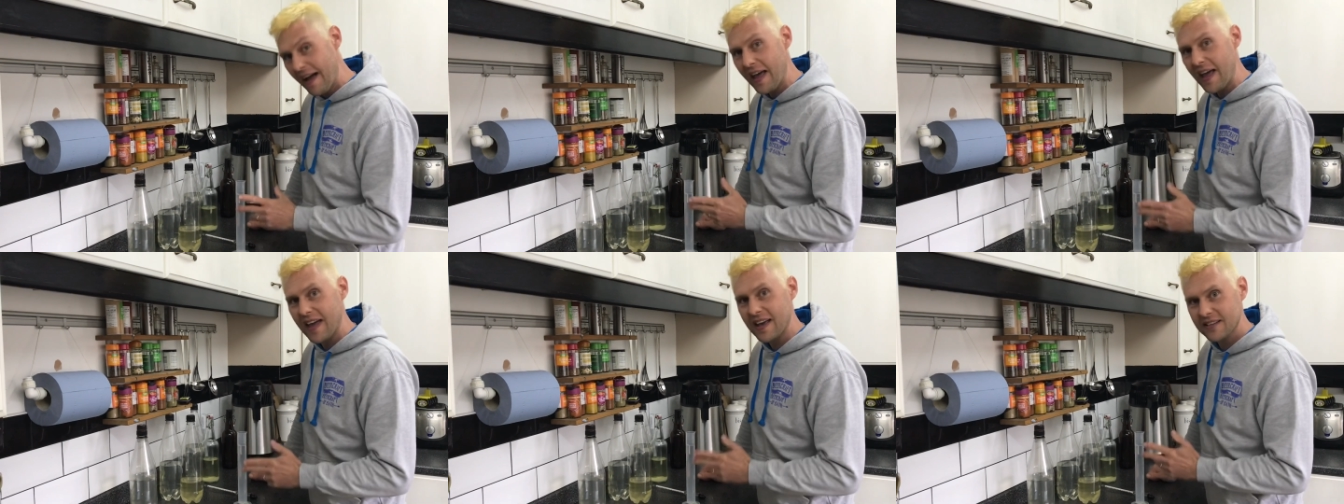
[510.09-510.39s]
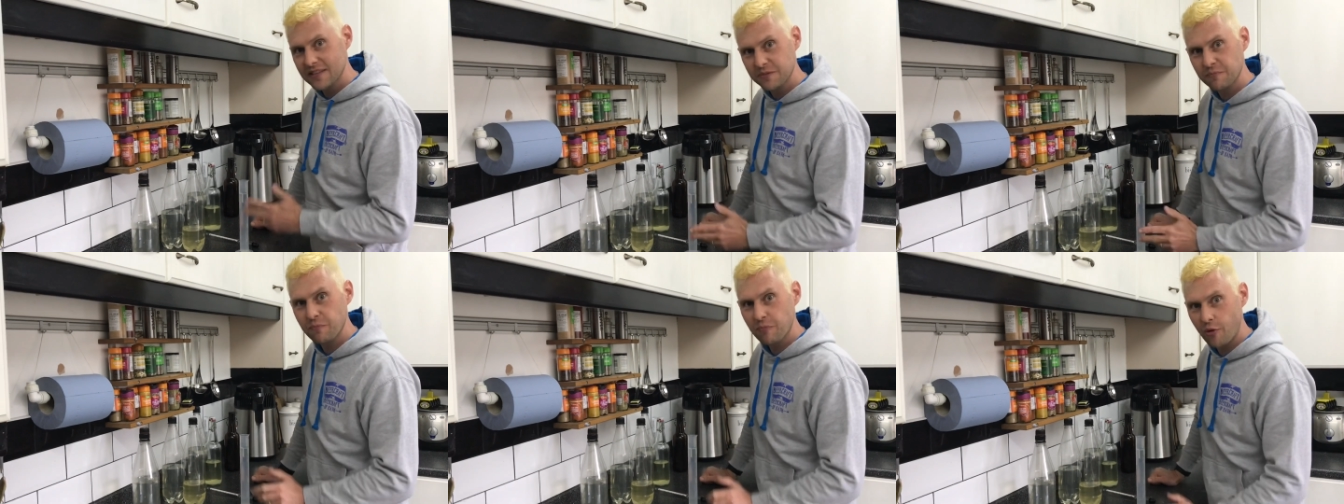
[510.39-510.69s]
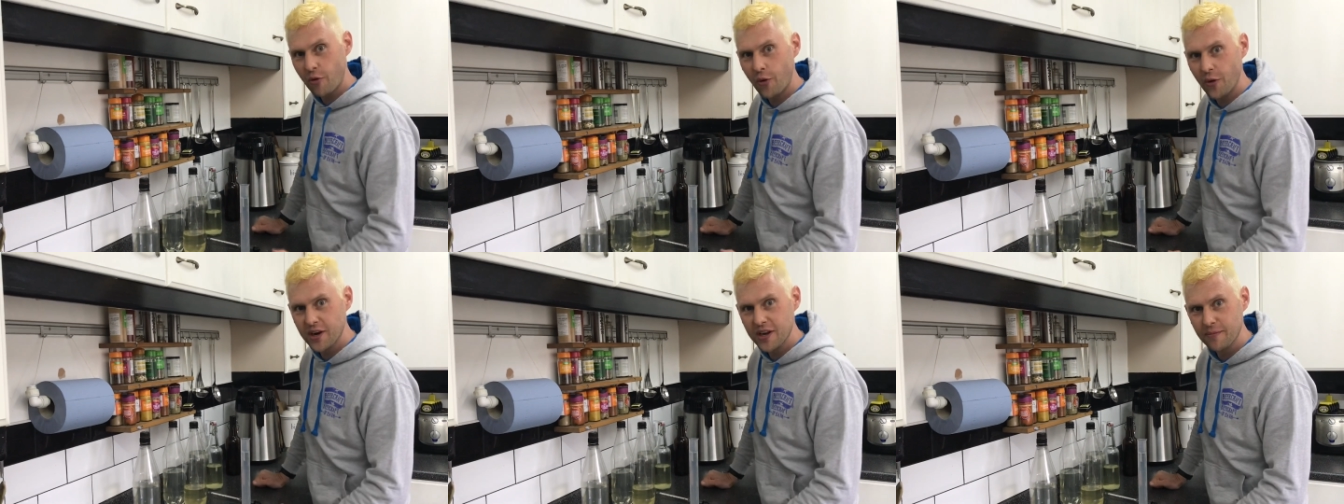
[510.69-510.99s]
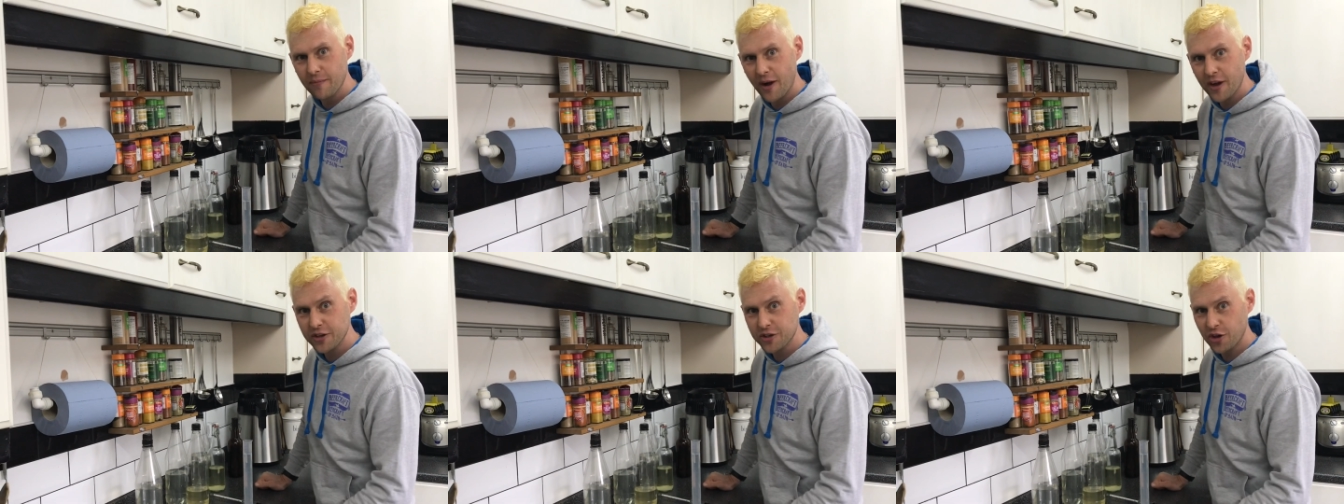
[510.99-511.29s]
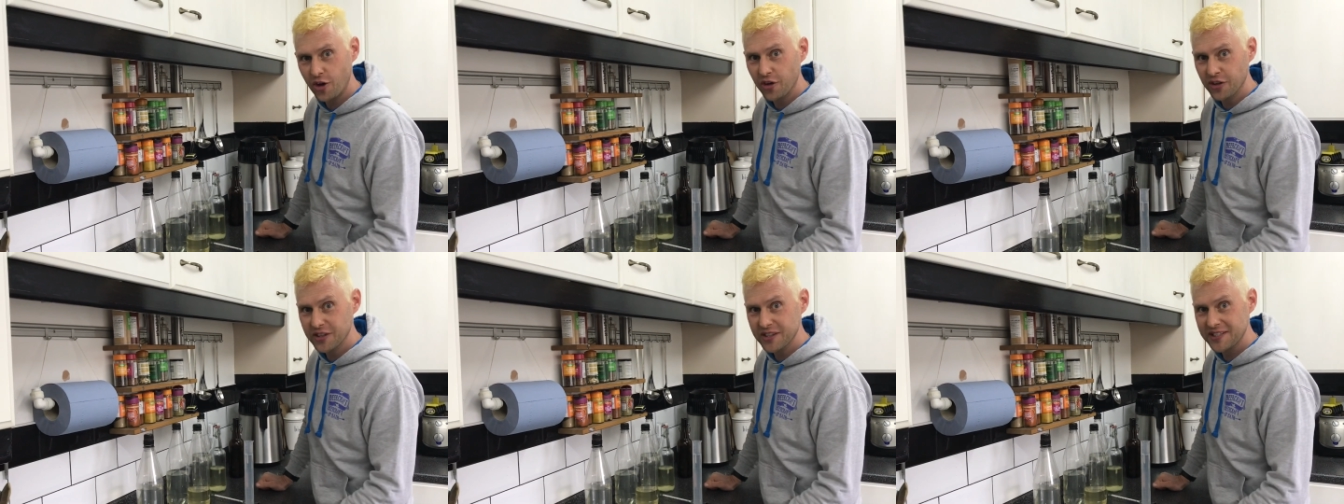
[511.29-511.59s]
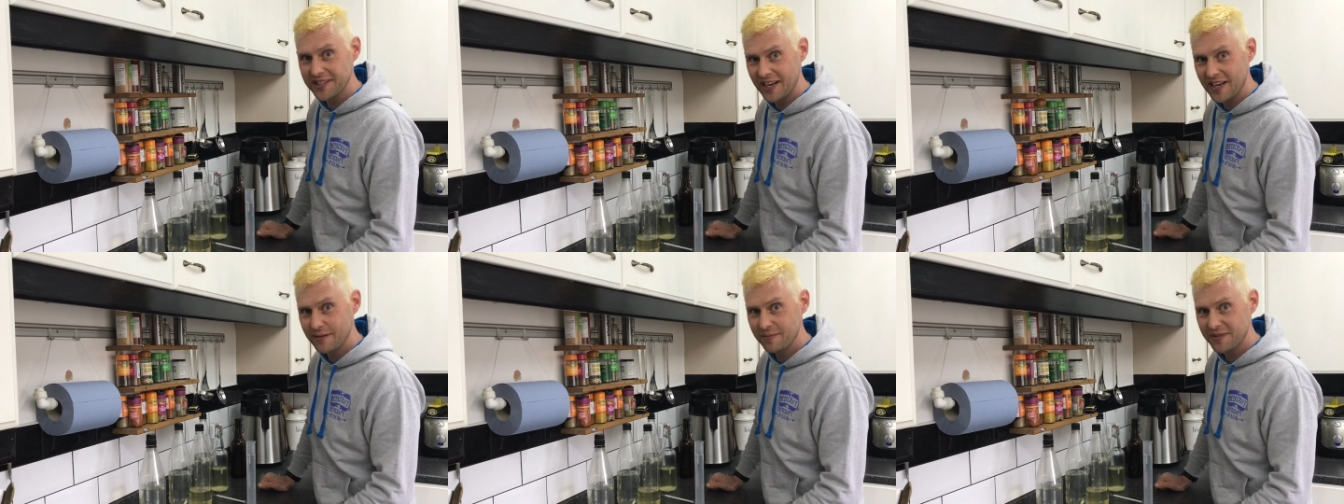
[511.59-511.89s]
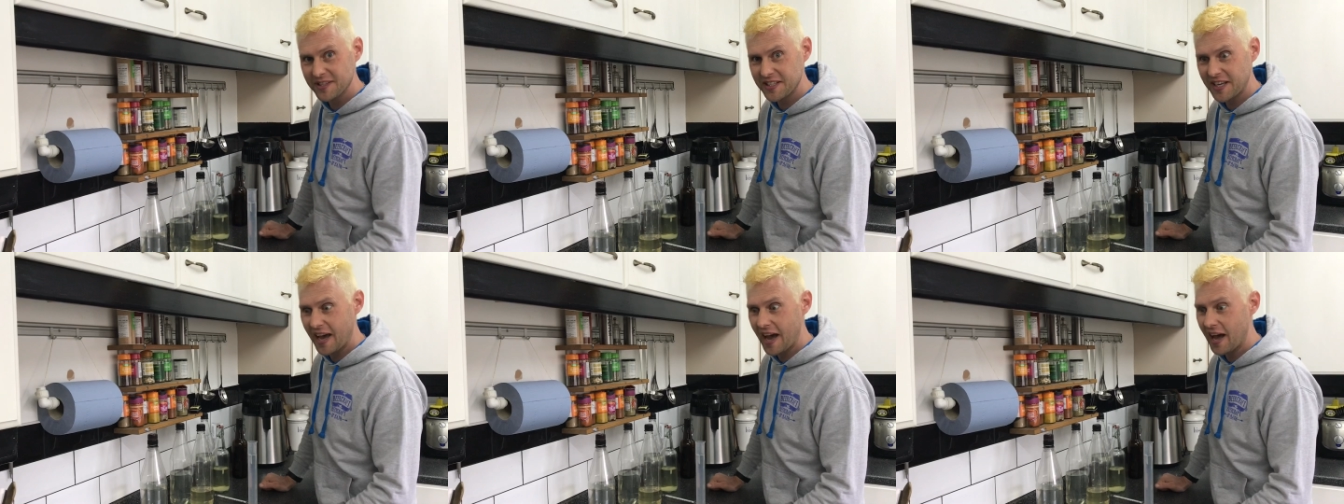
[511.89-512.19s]
it's pretty much on the same
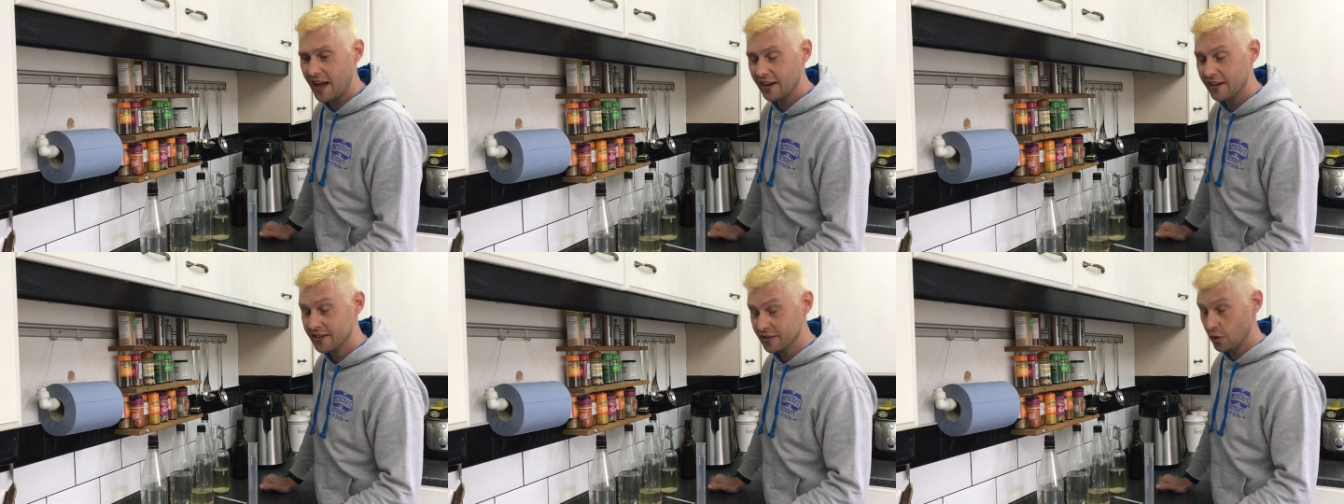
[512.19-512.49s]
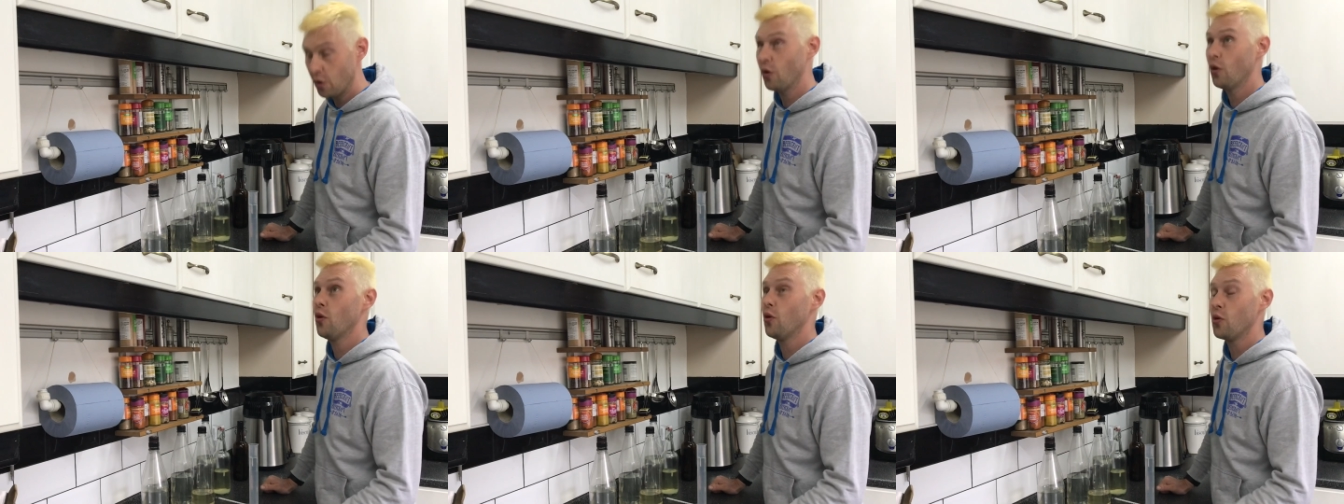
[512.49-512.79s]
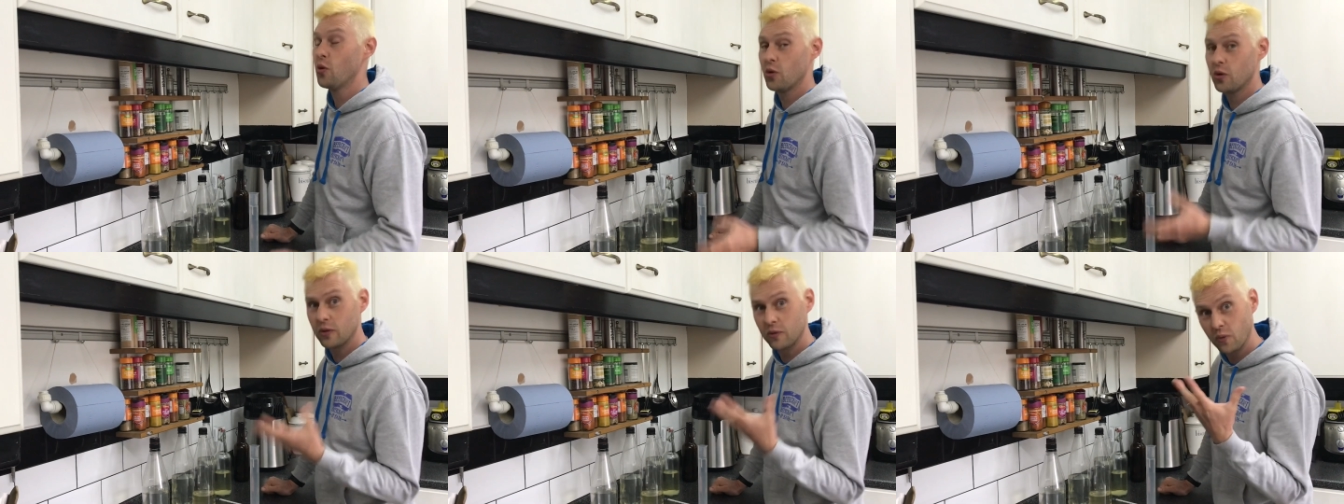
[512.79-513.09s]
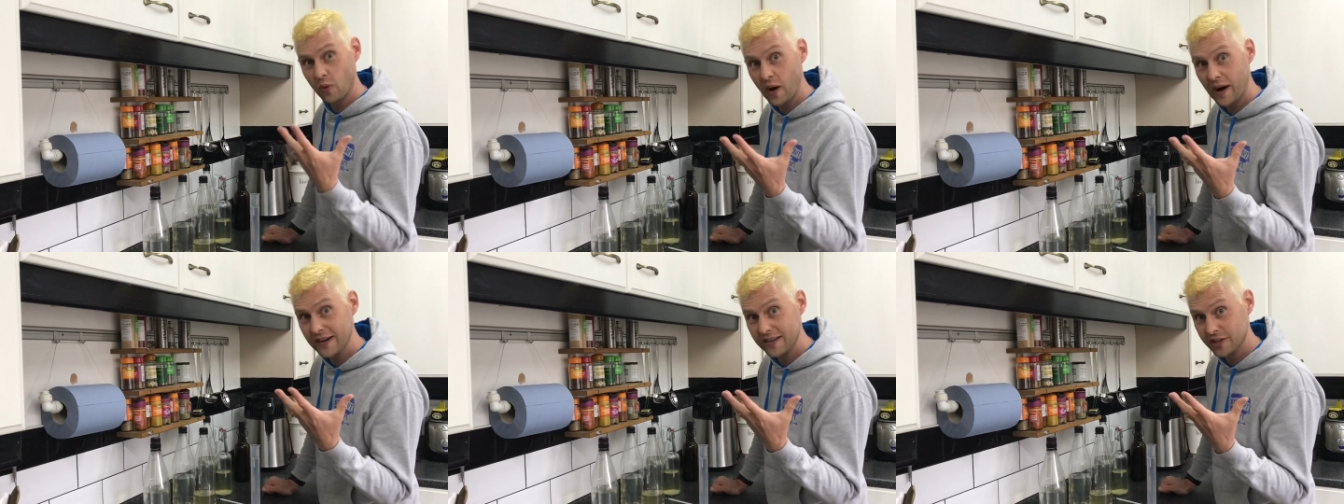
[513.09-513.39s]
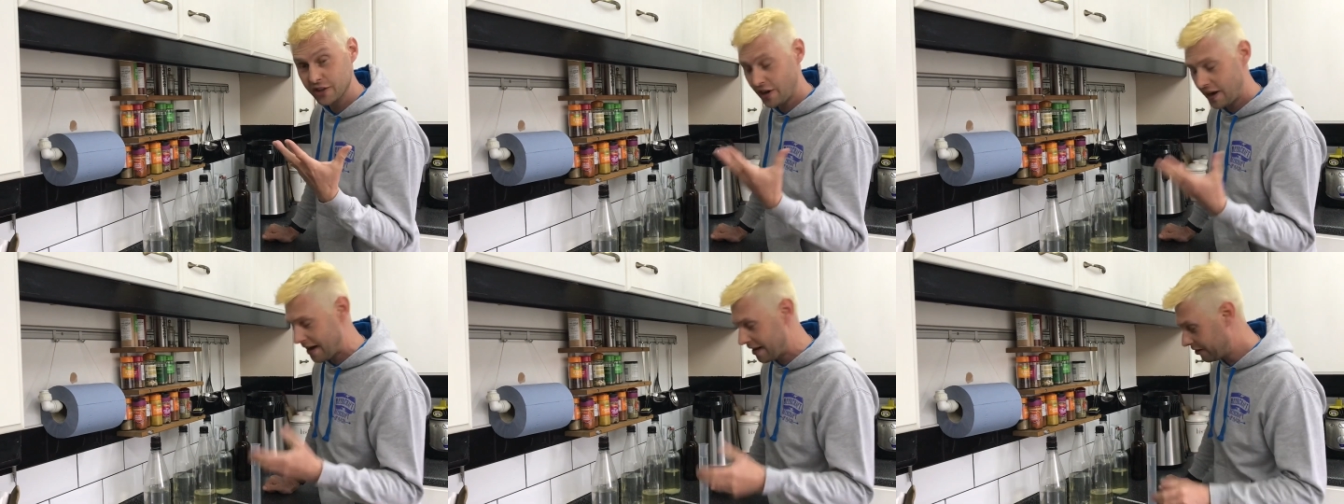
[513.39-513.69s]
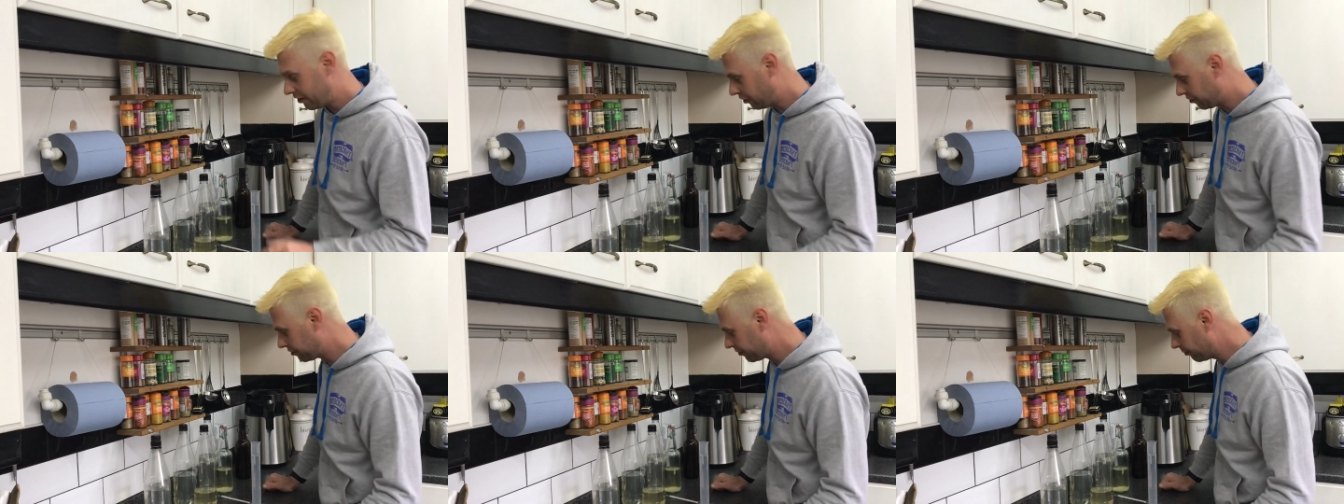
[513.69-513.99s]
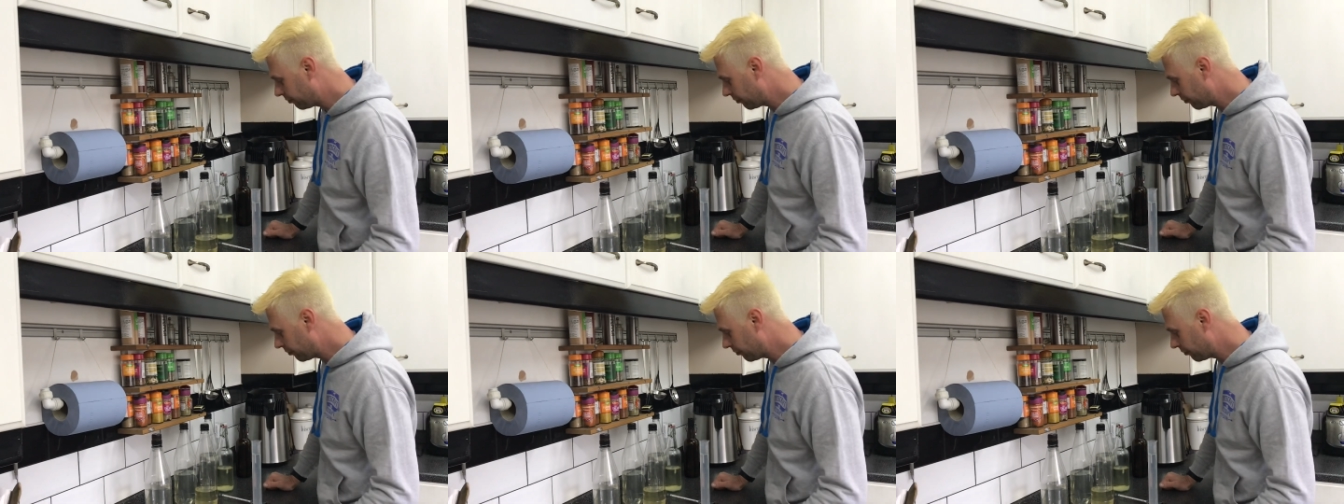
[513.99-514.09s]
scale as, oh, whack your head off.